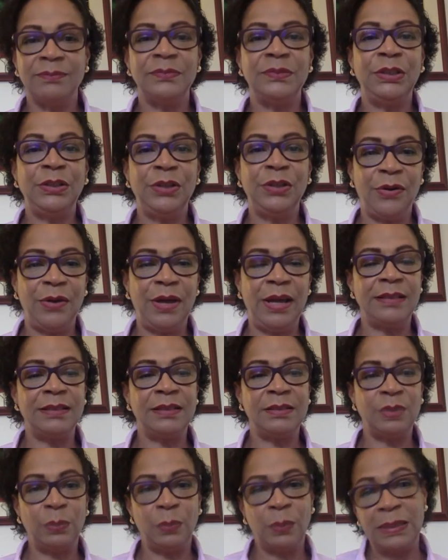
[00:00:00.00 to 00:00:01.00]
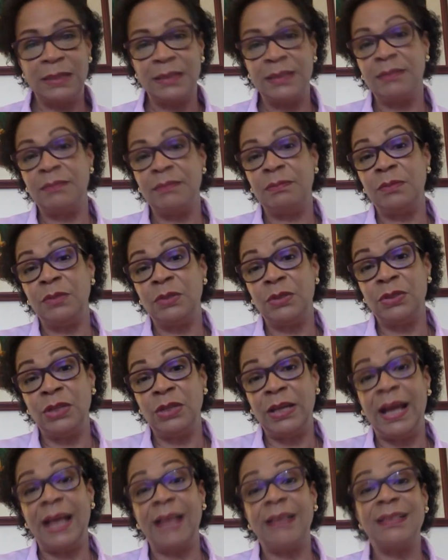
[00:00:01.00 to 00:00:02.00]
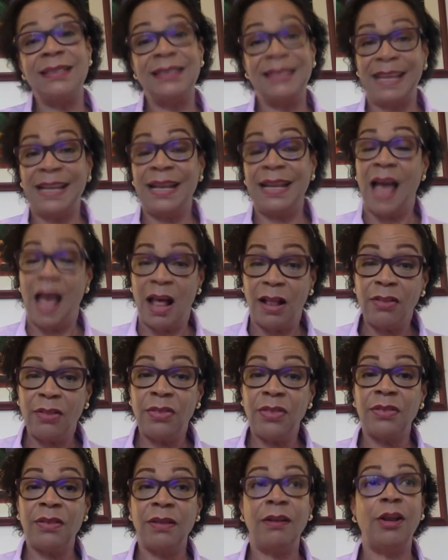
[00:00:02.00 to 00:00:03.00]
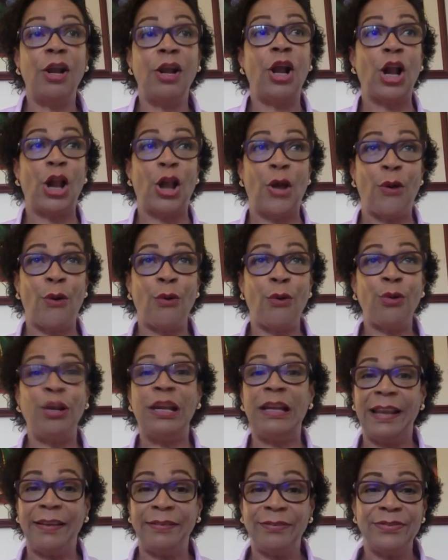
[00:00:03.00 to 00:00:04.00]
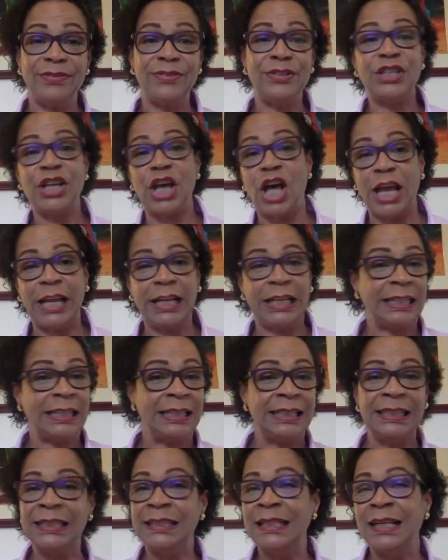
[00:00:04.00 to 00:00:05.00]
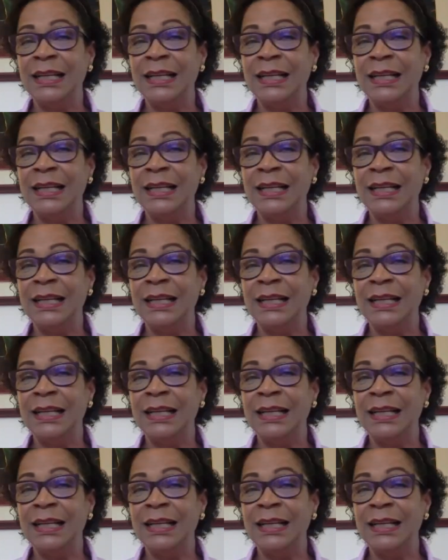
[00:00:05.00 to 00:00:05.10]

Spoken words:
It's to get skin health, glow, lift, tighten,